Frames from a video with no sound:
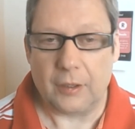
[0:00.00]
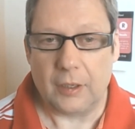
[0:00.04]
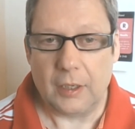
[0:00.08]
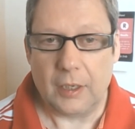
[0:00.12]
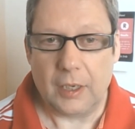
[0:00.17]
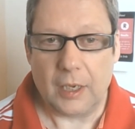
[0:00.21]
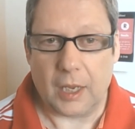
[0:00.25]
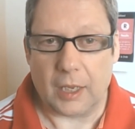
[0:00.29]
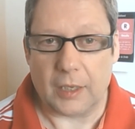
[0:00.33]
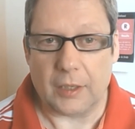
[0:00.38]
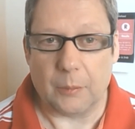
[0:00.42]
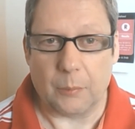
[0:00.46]

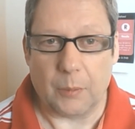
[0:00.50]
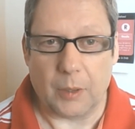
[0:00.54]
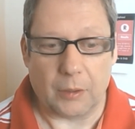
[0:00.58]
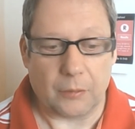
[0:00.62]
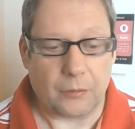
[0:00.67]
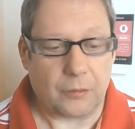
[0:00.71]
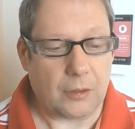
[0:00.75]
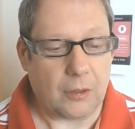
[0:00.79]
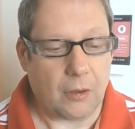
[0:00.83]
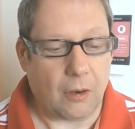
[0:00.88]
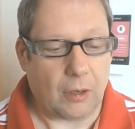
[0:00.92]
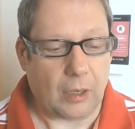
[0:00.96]
and the world's
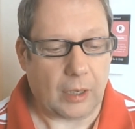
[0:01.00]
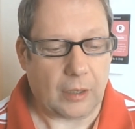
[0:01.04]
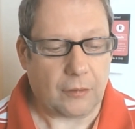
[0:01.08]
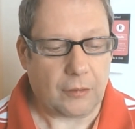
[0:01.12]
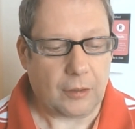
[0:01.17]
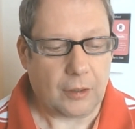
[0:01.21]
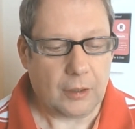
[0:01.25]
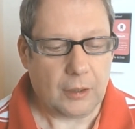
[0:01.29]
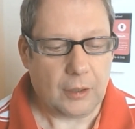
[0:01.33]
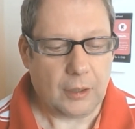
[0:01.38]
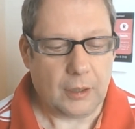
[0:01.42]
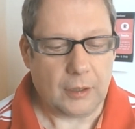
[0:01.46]
knowledge.
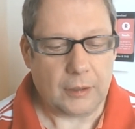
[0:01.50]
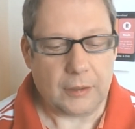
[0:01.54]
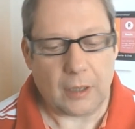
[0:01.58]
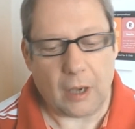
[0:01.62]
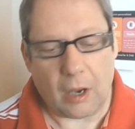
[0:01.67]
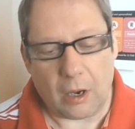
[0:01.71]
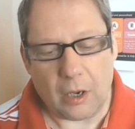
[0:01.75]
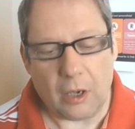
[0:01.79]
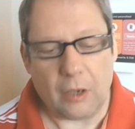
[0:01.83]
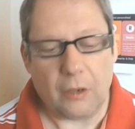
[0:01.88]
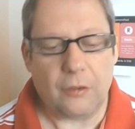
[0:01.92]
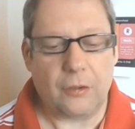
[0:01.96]

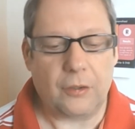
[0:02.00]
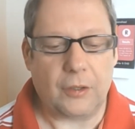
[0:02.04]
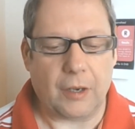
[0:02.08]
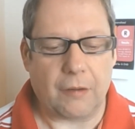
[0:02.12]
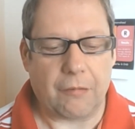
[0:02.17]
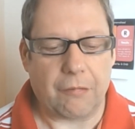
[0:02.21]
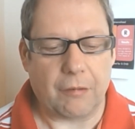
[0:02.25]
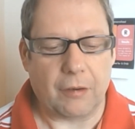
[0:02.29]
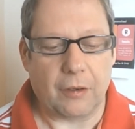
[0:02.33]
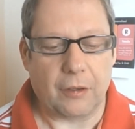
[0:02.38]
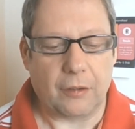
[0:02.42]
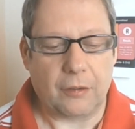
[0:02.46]
Yahoo's
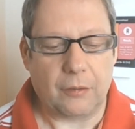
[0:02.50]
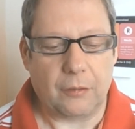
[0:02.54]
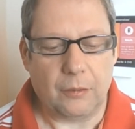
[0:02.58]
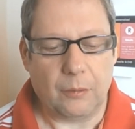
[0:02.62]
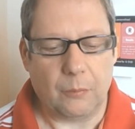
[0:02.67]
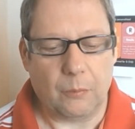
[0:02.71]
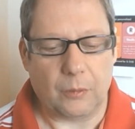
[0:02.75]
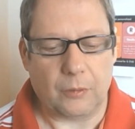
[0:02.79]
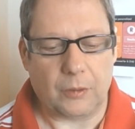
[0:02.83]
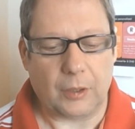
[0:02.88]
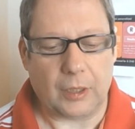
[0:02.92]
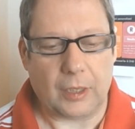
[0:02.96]
difference was
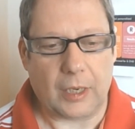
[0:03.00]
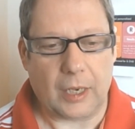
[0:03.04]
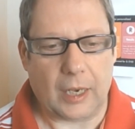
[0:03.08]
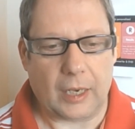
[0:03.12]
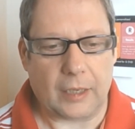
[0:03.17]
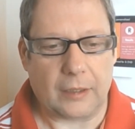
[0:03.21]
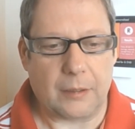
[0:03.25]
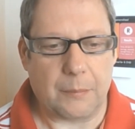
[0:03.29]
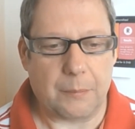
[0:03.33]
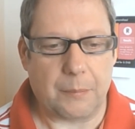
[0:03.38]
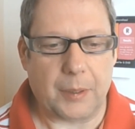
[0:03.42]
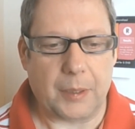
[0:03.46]
in
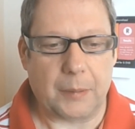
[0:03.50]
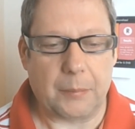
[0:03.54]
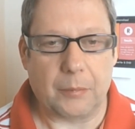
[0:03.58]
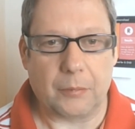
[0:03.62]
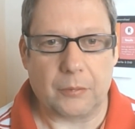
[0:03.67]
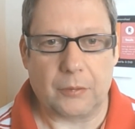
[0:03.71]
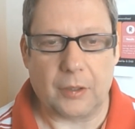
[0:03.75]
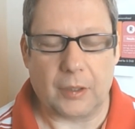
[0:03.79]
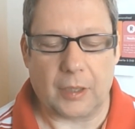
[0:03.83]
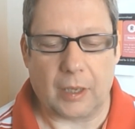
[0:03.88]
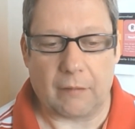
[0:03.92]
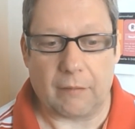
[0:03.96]
connecting people to
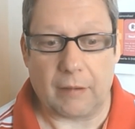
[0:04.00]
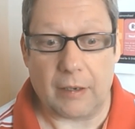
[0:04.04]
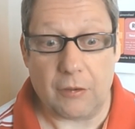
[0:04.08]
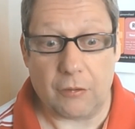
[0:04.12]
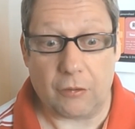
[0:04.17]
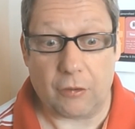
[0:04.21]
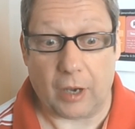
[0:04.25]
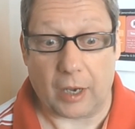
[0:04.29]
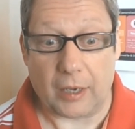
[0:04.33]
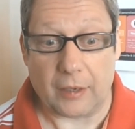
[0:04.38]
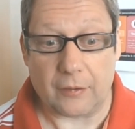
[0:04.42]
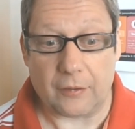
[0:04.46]
their
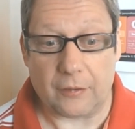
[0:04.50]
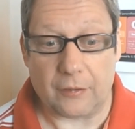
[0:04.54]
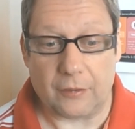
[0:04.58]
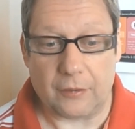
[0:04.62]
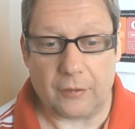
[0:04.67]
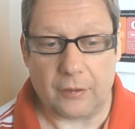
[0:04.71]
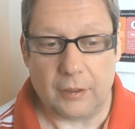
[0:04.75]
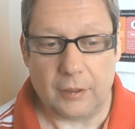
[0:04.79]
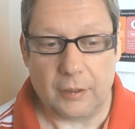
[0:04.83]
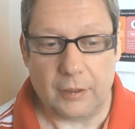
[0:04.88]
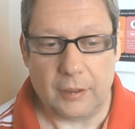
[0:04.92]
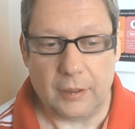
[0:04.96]
interests.
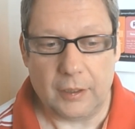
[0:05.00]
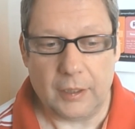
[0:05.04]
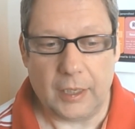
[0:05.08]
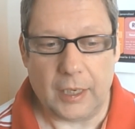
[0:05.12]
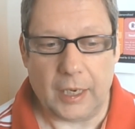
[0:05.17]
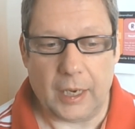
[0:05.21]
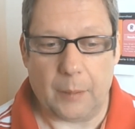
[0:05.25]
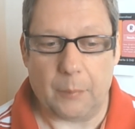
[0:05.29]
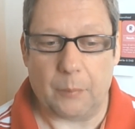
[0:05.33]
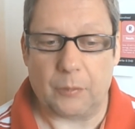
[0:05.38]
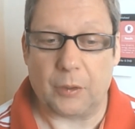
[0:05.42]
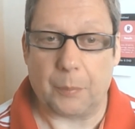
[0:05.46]
It
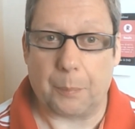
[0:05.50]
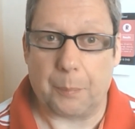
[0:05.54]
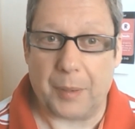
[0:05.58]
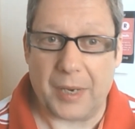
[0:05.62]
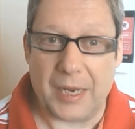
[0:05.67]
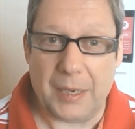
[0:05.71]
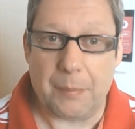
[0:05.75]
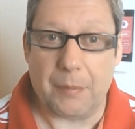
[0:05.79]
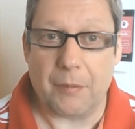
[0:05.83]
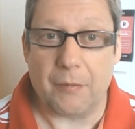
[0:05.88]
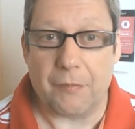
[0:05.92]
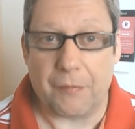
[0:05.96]
was a
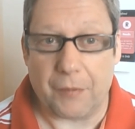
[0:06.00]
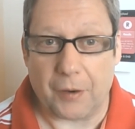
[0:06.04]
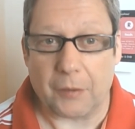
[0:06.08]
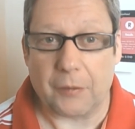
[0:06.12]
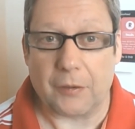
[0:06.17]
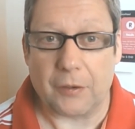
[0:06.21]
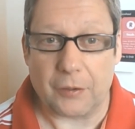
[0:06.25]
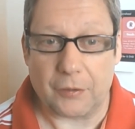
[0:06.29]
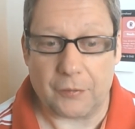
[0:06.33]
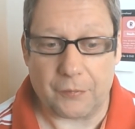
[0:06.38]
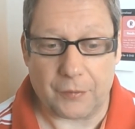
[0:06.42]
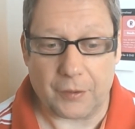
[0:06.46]

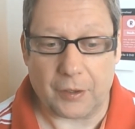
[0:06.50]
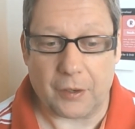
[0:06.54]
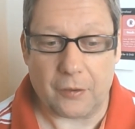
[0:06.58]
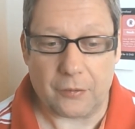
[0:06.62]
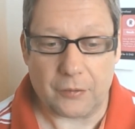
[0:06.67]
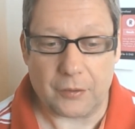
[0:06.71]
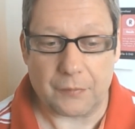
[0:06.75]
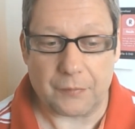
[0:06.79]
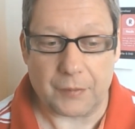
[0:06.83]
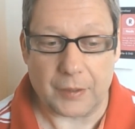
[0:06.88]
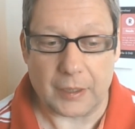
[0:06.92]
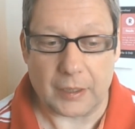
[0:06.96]
people-focused
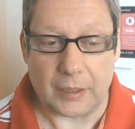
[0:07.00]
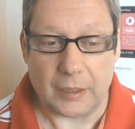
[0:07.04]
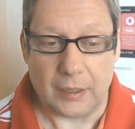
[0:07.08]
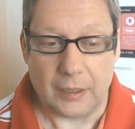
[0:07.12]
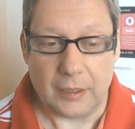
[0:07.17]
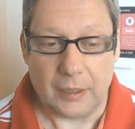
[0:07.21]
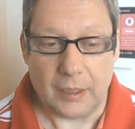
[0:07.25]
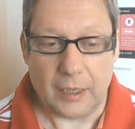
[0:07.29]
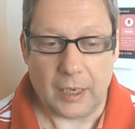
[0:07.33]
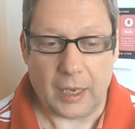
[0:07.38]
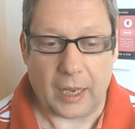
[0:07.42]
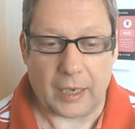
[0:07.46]
philosophy,
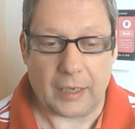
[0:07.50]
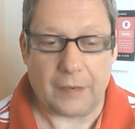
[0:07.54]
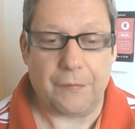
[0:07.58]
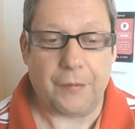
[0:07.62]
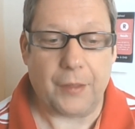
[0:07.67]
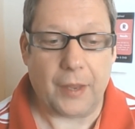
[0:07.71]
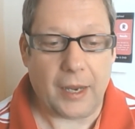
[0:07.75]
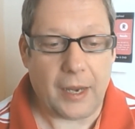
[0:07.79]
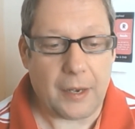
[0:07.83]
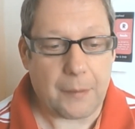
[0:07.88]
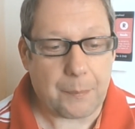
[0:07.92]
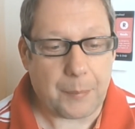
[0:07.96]
and if they
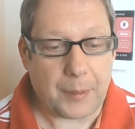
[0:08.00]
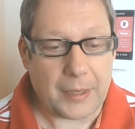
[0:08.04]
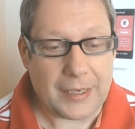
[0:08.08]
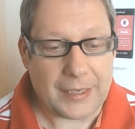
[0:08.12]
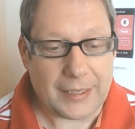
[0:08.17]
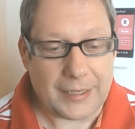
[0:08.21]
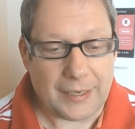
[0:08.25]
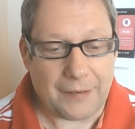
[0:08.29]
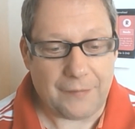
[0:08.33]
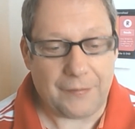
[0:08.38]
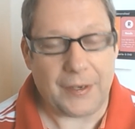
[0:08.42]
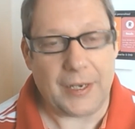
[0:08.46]
had been
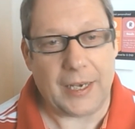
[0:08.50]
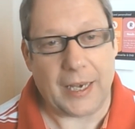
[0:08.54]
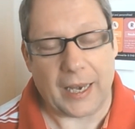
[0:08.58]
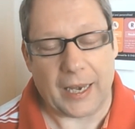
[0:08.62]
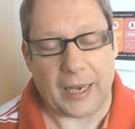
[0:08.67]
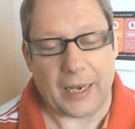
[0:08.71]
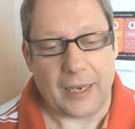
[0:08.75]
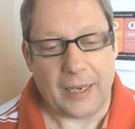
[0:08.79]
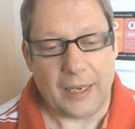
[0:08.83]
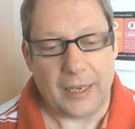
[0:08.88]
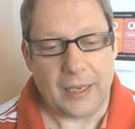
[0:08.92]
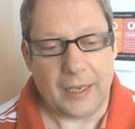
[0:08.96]
living it,
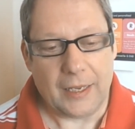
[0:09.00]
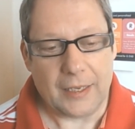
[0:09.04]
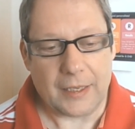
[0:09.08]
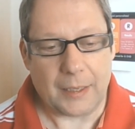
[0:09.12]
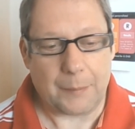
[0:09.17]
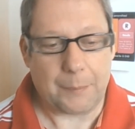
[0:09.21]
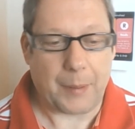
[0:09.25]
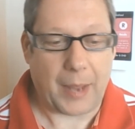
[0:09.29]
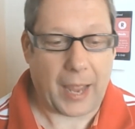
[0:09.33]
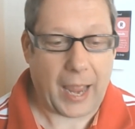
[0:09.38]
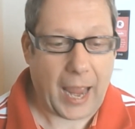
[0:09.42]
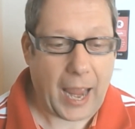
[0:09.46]
then
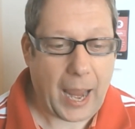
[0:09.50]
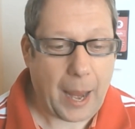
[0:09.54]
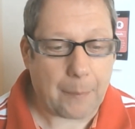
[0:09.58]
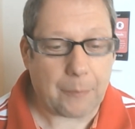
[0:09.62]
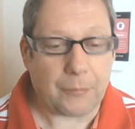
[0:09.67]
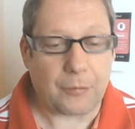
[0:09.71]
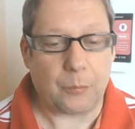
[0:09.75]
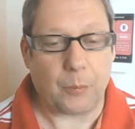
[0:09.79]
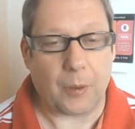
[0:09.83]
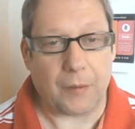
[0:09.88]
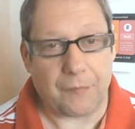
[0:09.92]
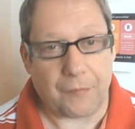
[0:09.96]
perhaps
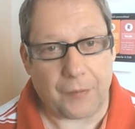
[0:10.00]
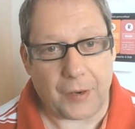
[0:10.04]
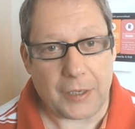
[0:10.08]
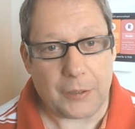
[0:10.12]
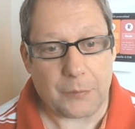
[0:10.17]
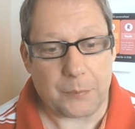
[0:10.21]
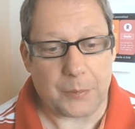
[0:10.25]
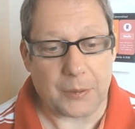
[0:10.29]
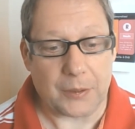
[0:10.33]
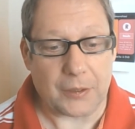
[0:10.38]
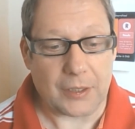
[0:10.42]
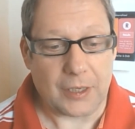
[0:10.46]
when
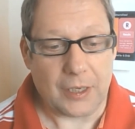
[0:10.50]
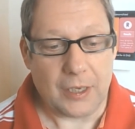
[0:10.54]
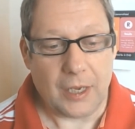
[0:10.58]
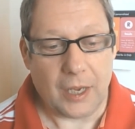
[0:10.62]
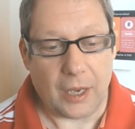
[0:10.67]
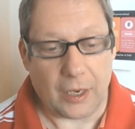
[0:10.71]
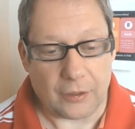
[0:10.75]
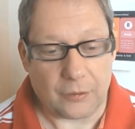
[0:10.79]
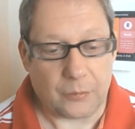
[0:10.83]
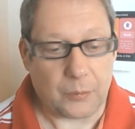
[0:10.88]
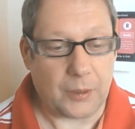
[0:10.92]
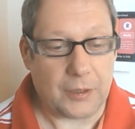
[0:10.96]
Facebook and
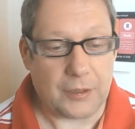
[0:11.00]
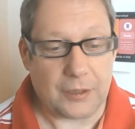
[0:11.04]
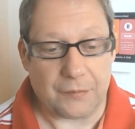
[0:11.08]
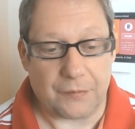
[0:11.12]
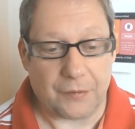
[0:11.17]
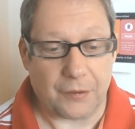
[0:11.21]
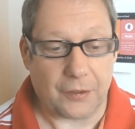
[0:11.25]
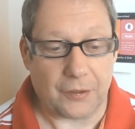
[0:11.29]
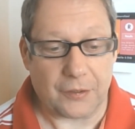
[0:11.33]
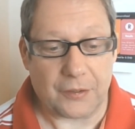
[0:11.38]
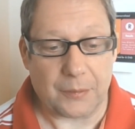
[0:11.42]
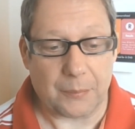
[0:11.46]
Twitter
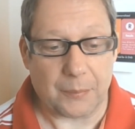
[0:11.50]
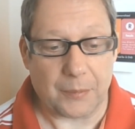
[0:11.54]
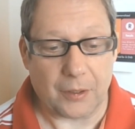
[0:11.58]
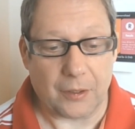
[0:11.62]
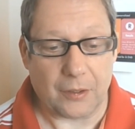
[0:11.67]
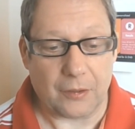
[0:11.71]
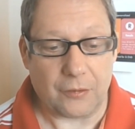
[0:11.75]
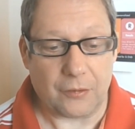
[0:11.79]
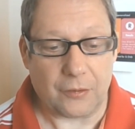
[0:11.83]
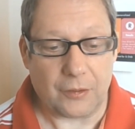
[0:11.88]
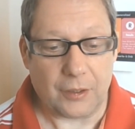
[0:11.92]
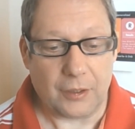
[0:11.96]
first emerged,
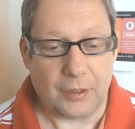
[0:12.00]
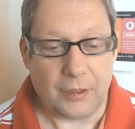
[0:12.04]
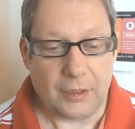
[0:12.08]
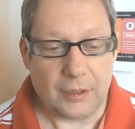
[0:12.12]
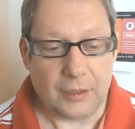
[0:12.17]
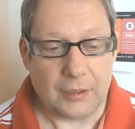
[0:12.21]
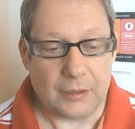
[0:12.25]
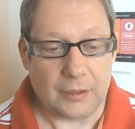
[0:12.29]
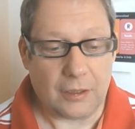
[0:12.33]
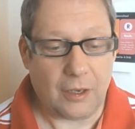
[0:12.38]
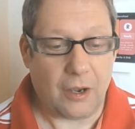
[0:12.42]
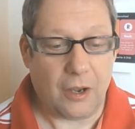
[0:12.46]

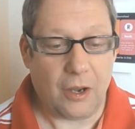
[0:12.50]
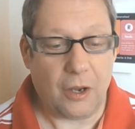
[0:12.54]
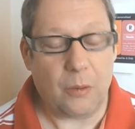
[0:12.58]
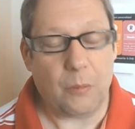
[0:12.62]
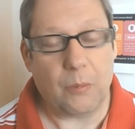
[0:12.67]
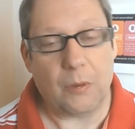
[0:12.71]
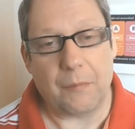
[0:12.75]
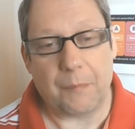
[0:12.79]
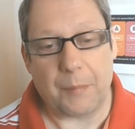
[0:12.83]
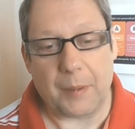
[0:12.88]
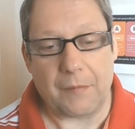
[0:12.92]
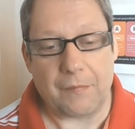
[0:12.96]
Yahoo would have
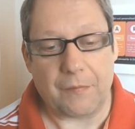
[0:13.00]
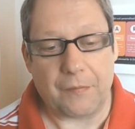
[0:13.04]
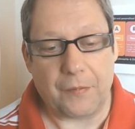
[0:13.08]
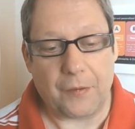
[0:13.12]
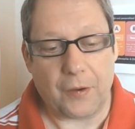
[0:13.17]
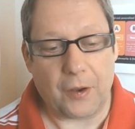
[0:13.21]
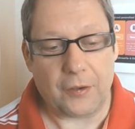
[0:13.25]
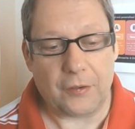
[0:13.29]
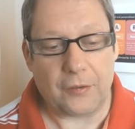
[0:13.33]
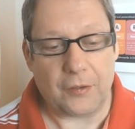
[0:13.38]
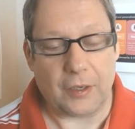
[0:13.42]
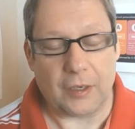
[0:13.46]
been
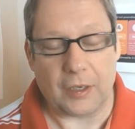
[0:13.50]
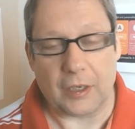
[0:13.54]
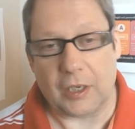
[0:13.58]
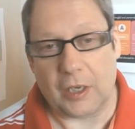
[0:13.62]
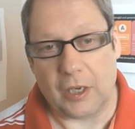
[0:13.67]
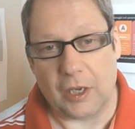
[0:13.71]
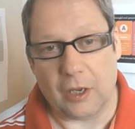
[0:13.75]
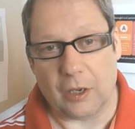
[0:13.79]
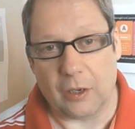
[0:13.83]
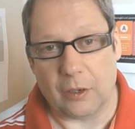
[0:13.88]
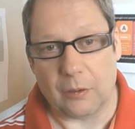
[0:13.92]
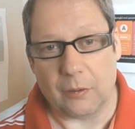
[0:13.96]
first in the
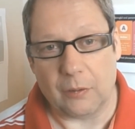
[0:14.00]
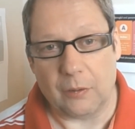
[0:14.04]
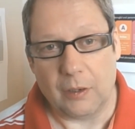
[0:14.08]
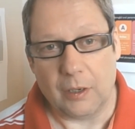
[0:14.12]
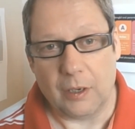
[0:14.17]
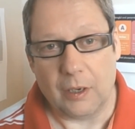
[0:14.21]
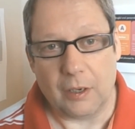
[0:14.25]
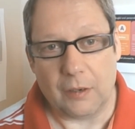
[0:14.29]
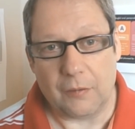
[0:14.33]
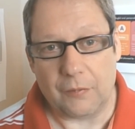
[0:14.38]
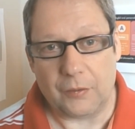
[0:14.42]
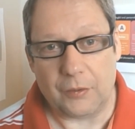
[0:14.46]
queue
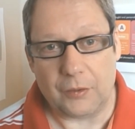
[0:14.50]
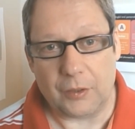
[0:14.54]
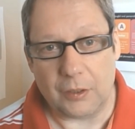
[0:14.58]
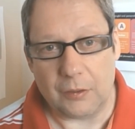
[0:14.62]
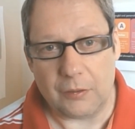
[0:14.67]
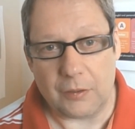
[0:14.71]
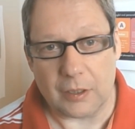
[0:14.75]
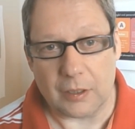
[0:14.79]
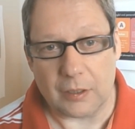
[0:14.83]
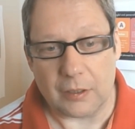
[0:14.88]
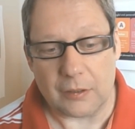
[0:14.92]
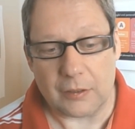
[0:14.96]
of
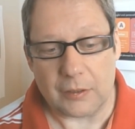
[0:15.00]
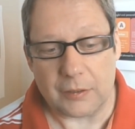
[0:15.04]
suitors.